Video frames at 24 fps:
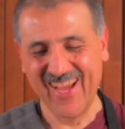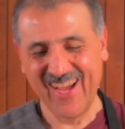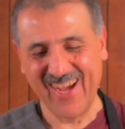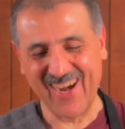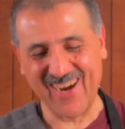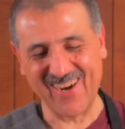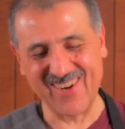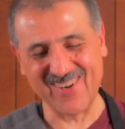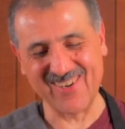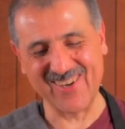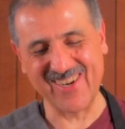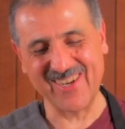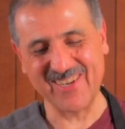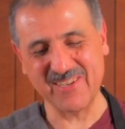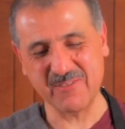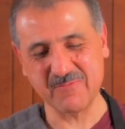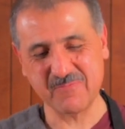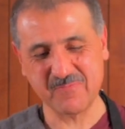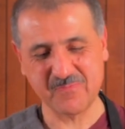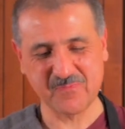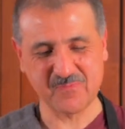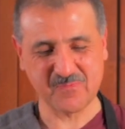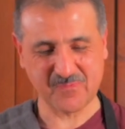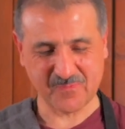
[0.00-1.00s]
All right,
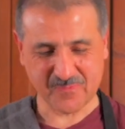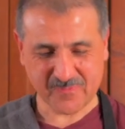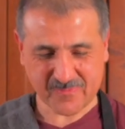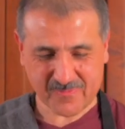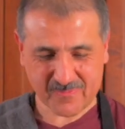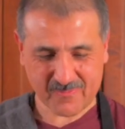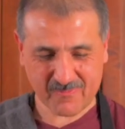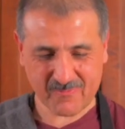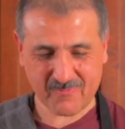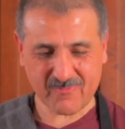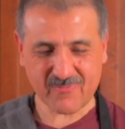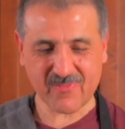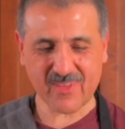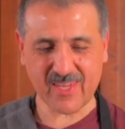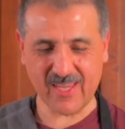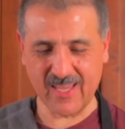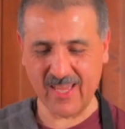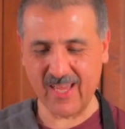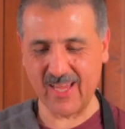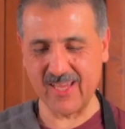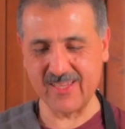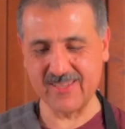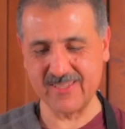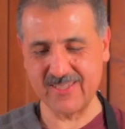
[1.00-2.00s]

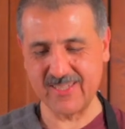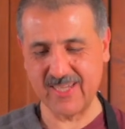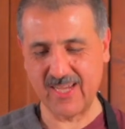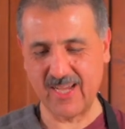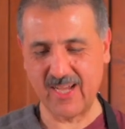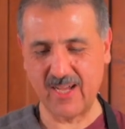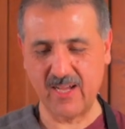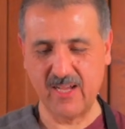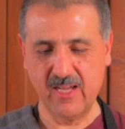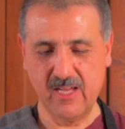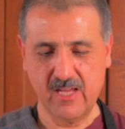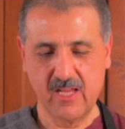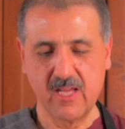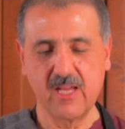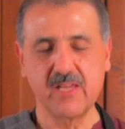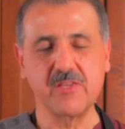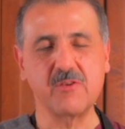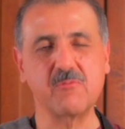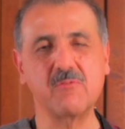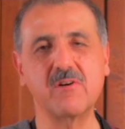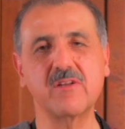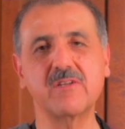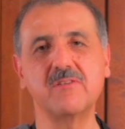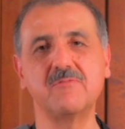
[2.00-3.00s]
and
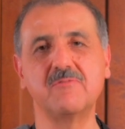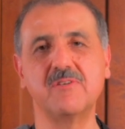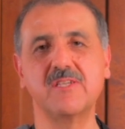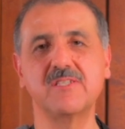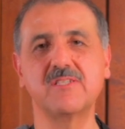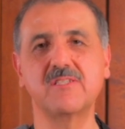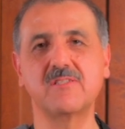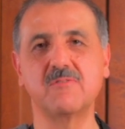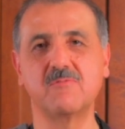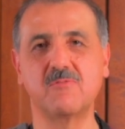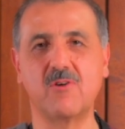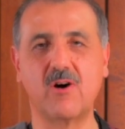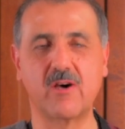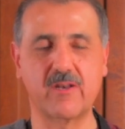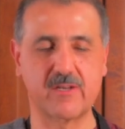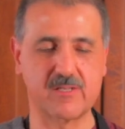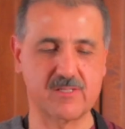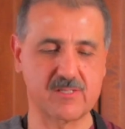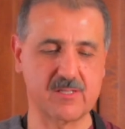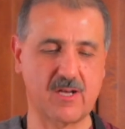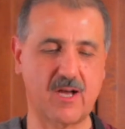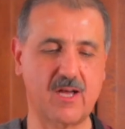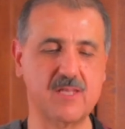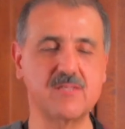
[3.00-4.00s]
you want to rinse the water.
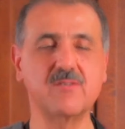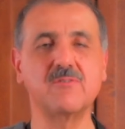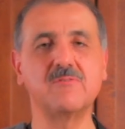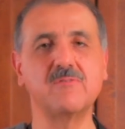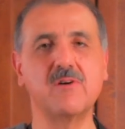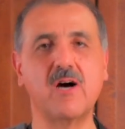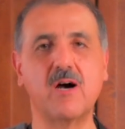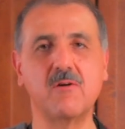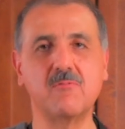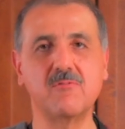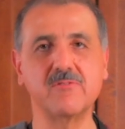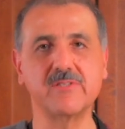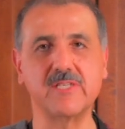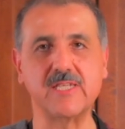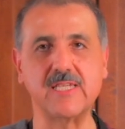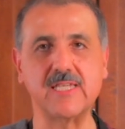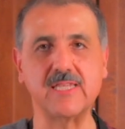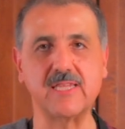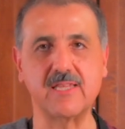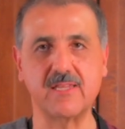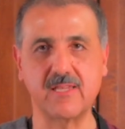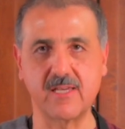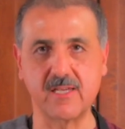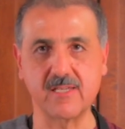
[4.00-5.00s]
So I won't
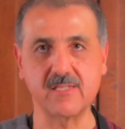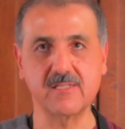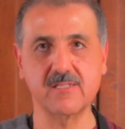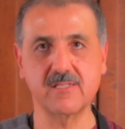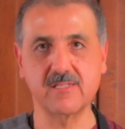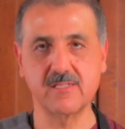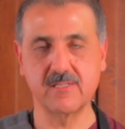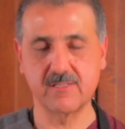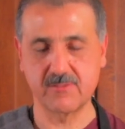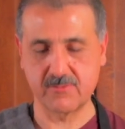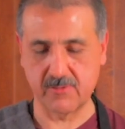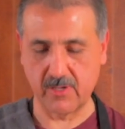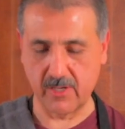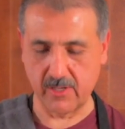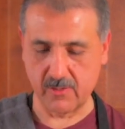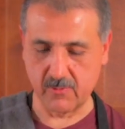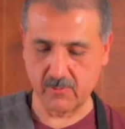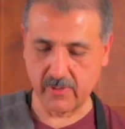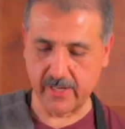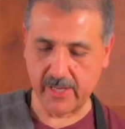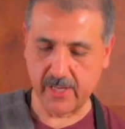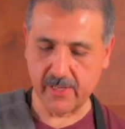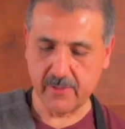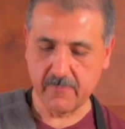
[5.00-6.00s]
eat this right
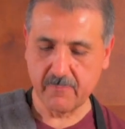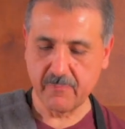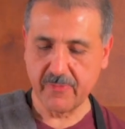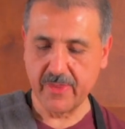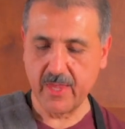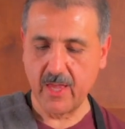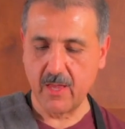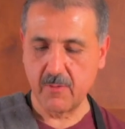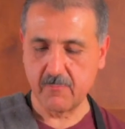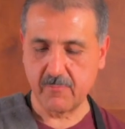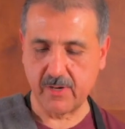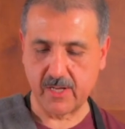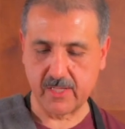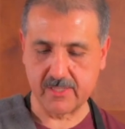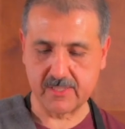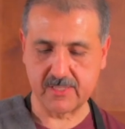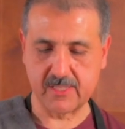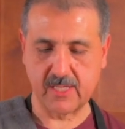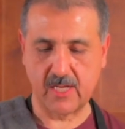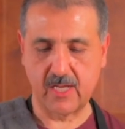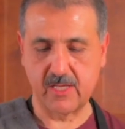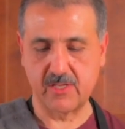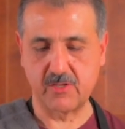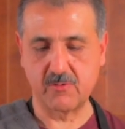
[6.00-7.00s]
away, but
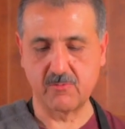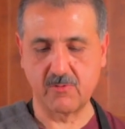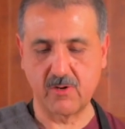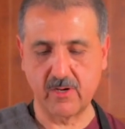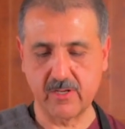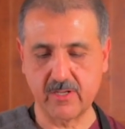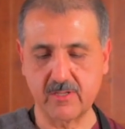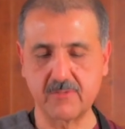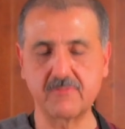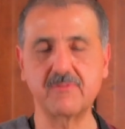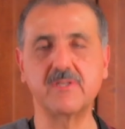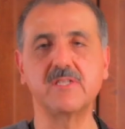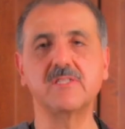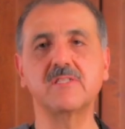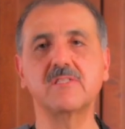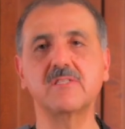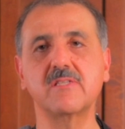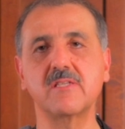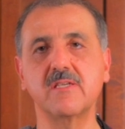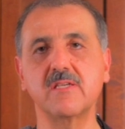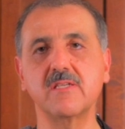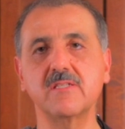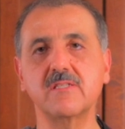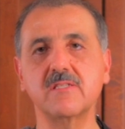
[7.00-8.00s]
you want to rinse
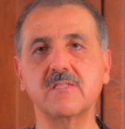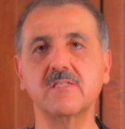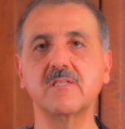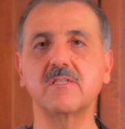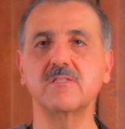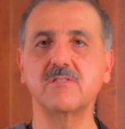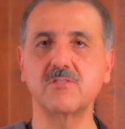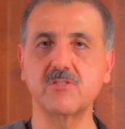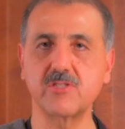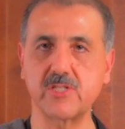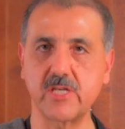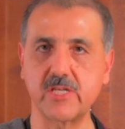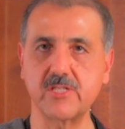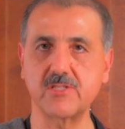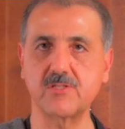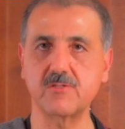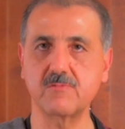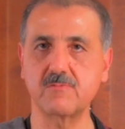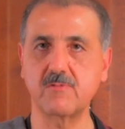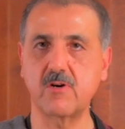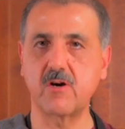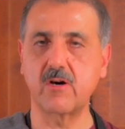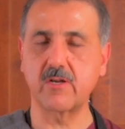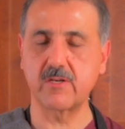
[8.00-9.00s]
this, change the
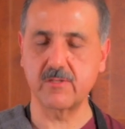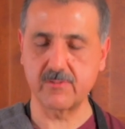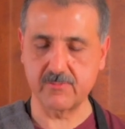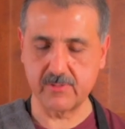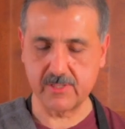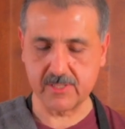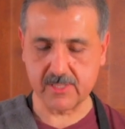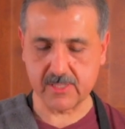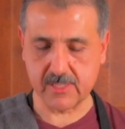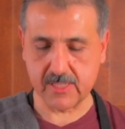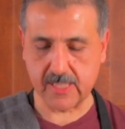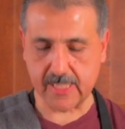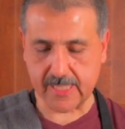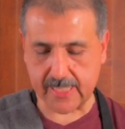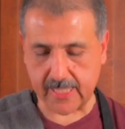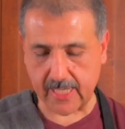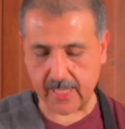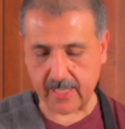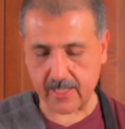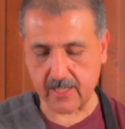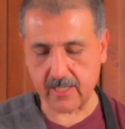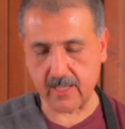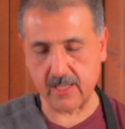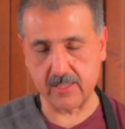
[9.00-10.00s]
water, rinse it
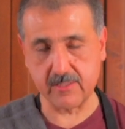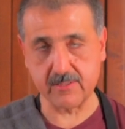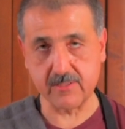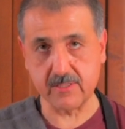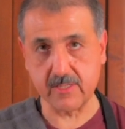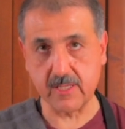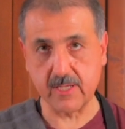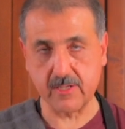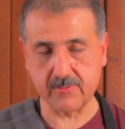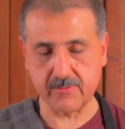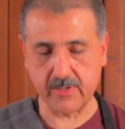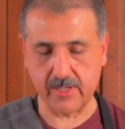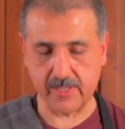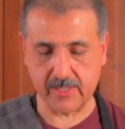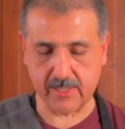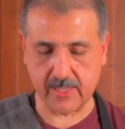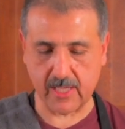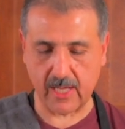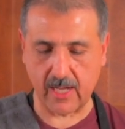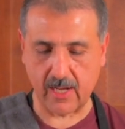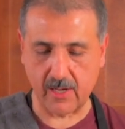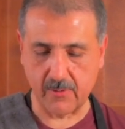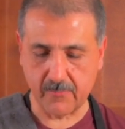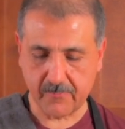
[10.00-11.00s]
again. I'll do that right
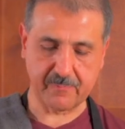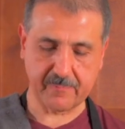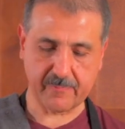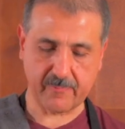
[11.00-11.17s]
now.